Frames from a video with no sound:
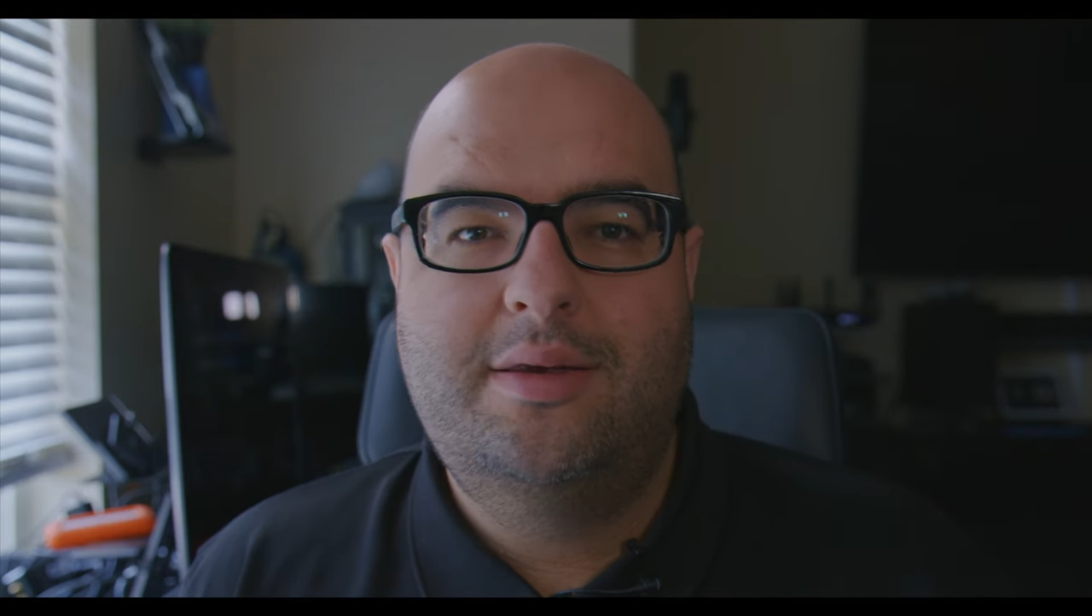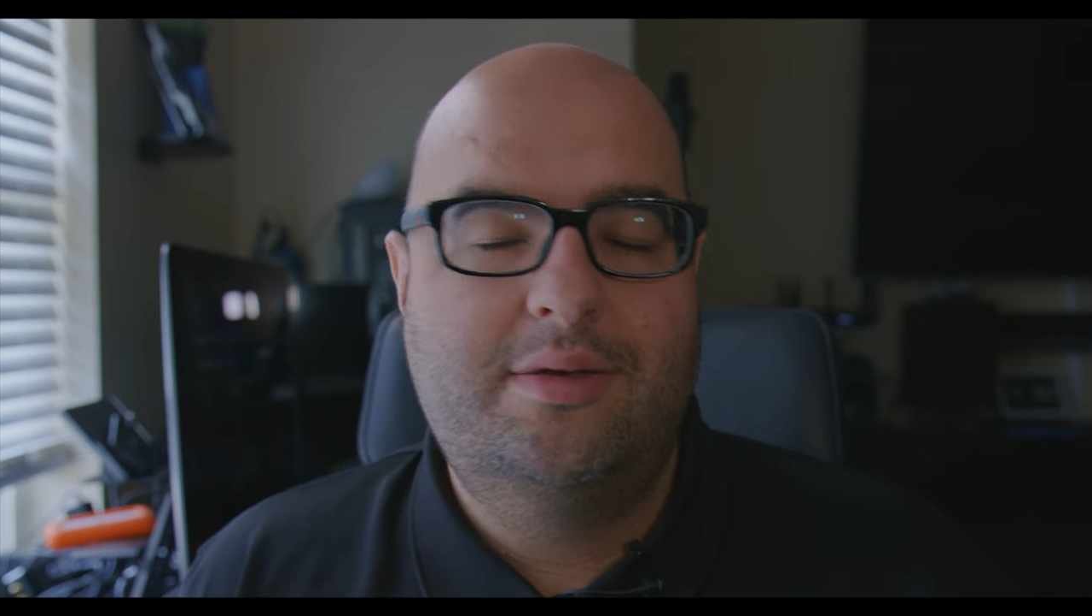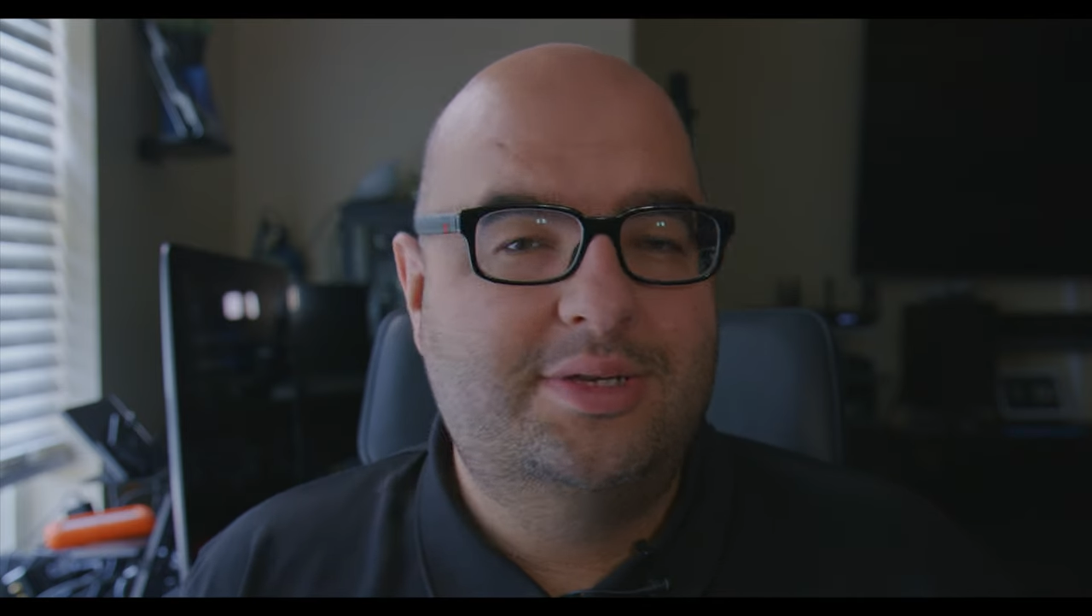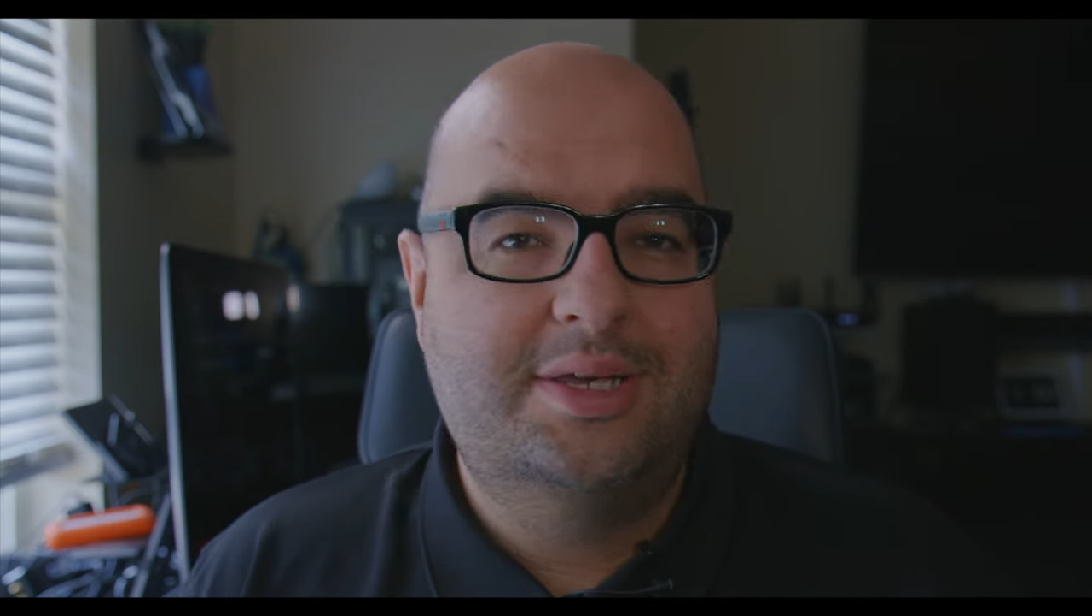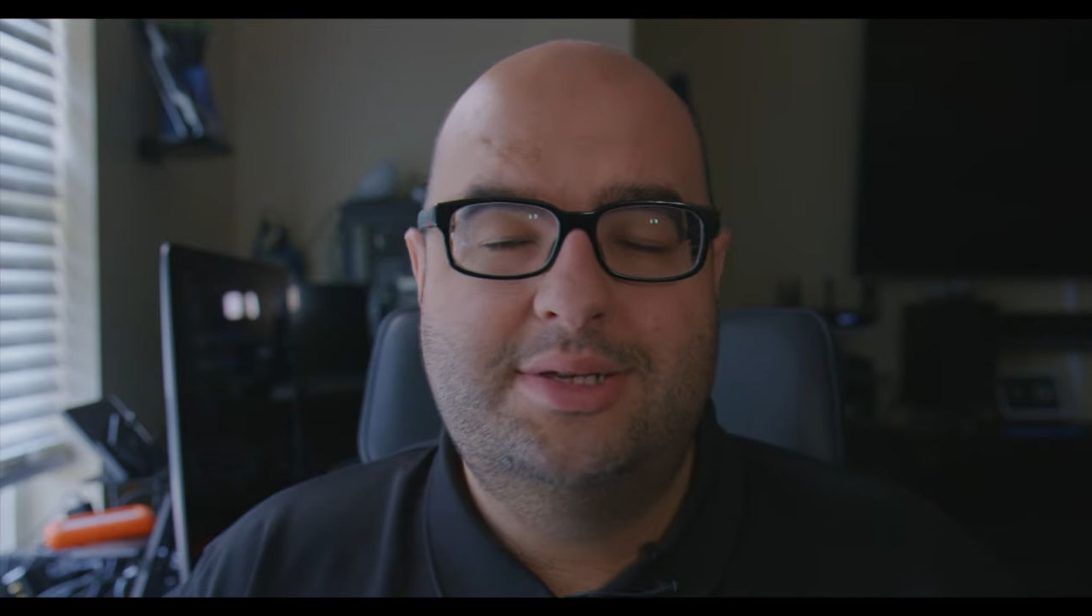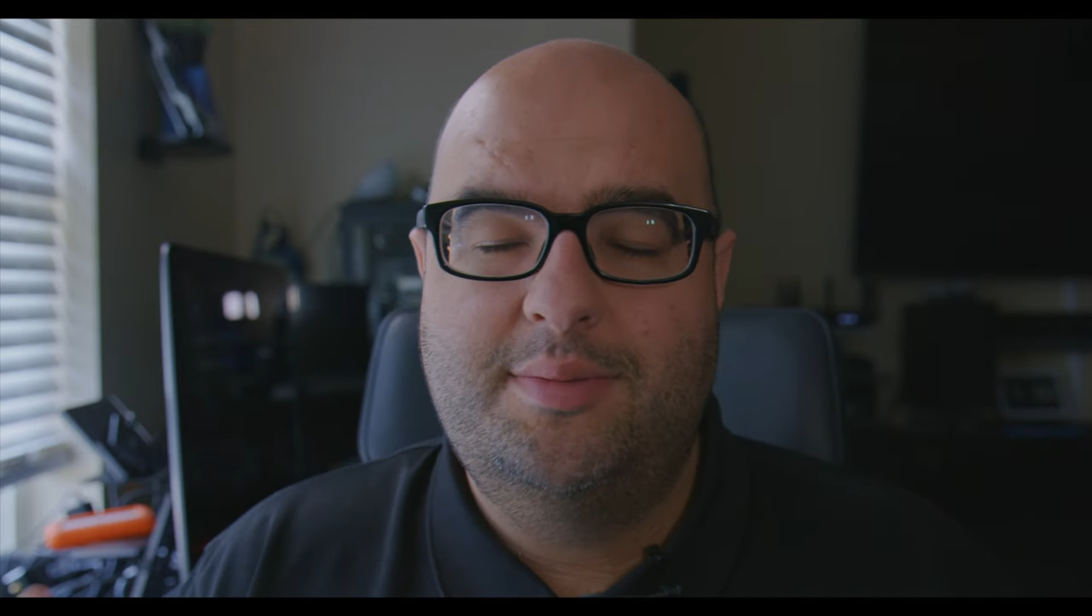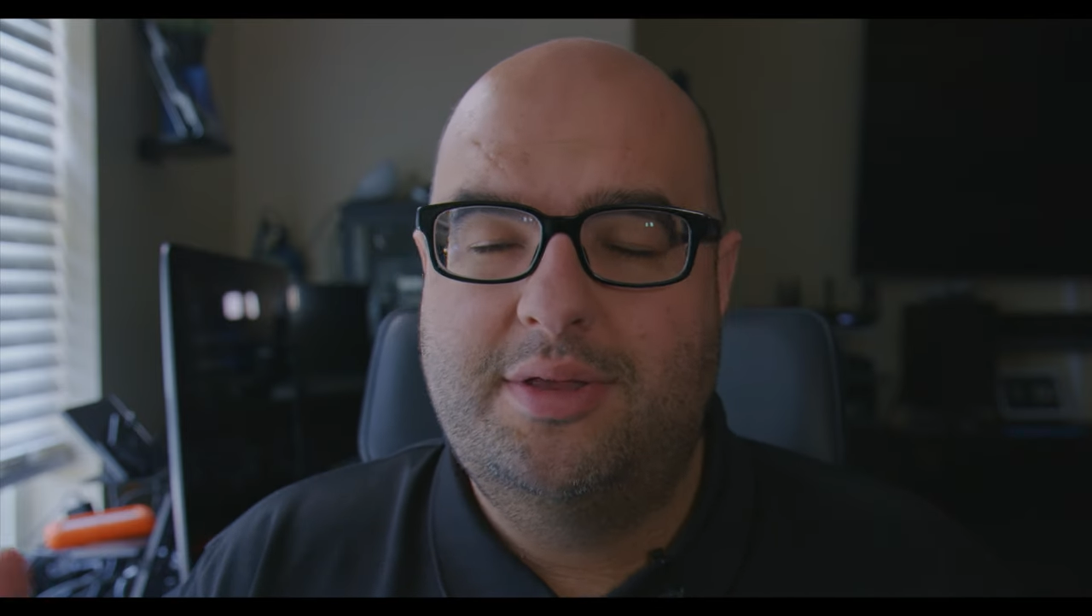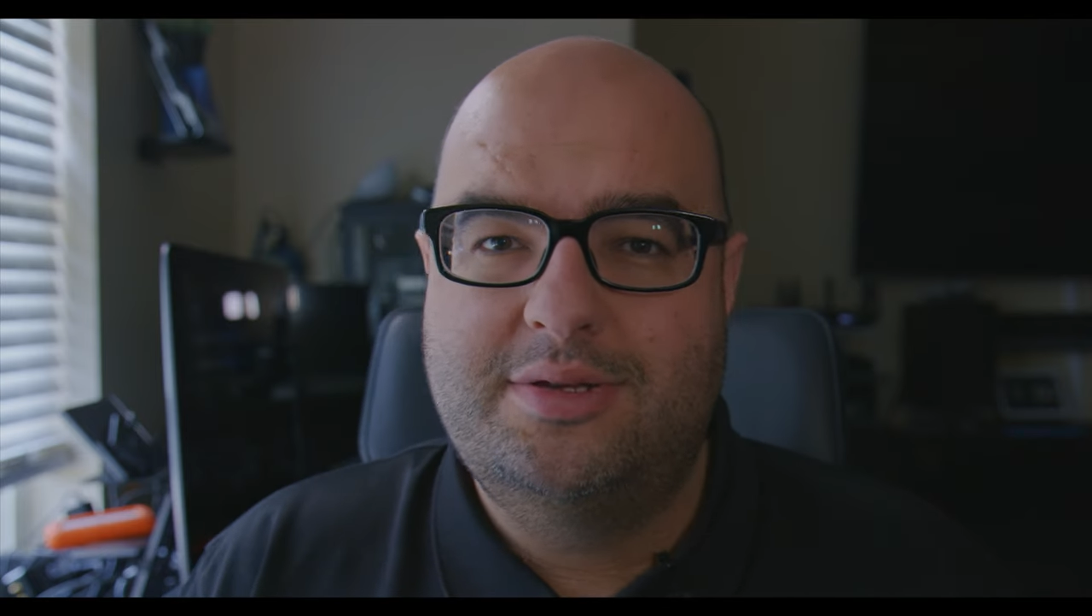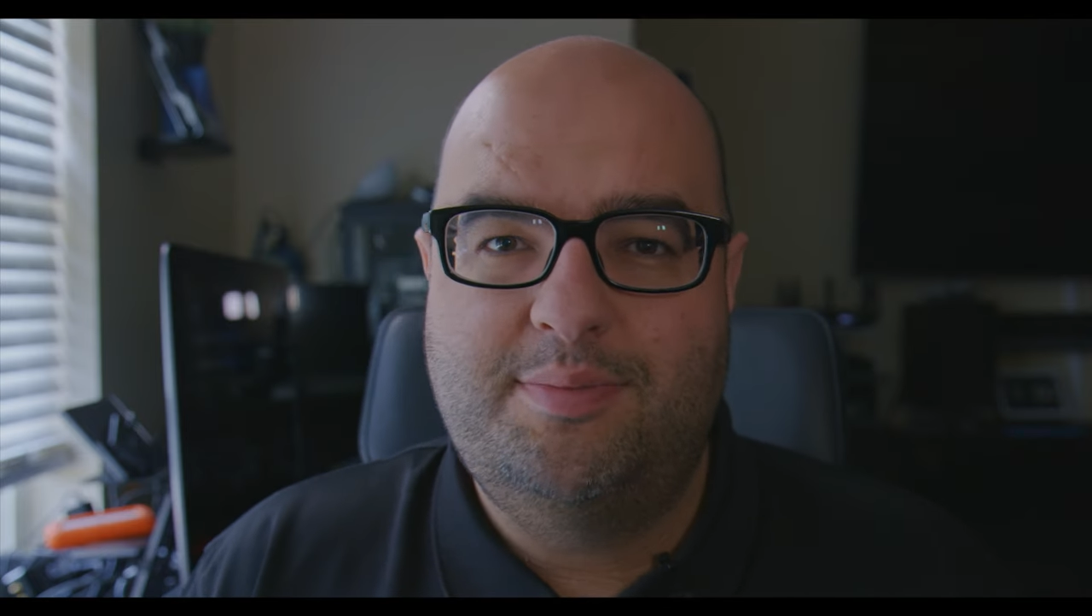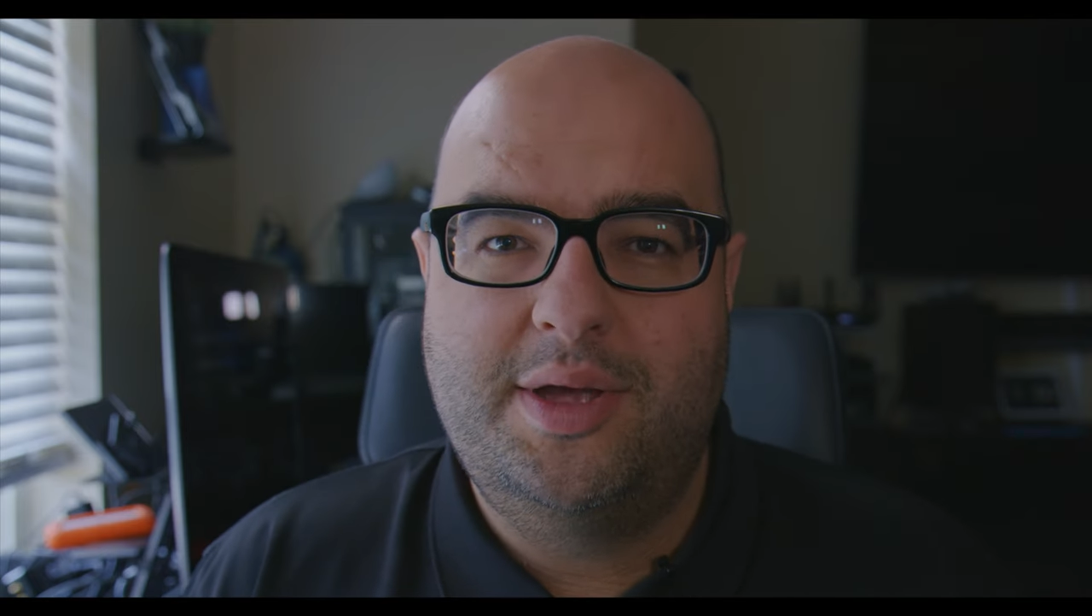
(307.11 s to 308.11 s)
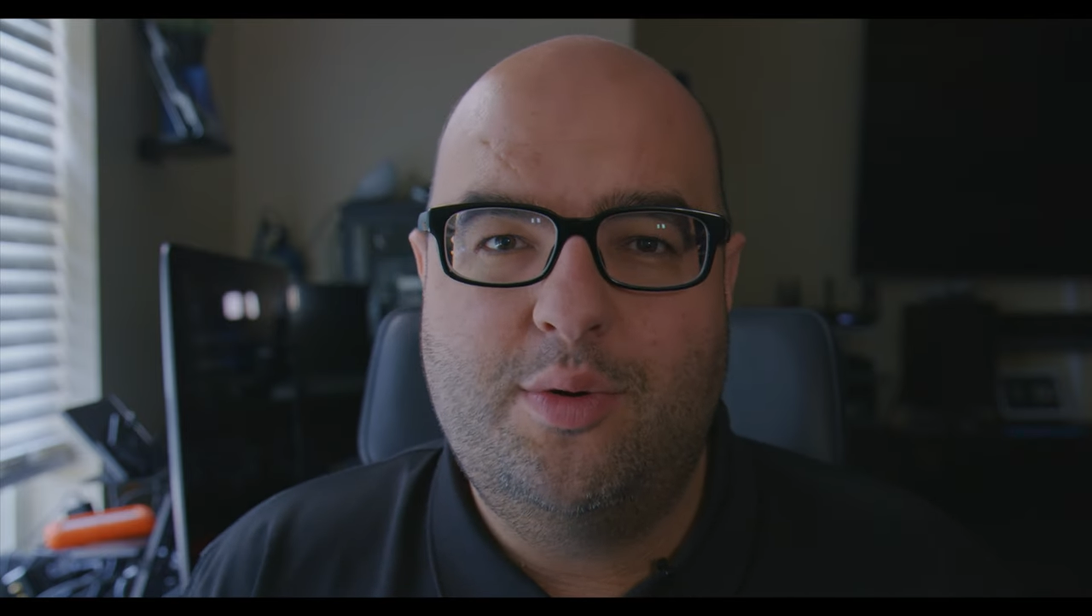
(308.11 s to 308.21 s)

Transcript: You see some of this big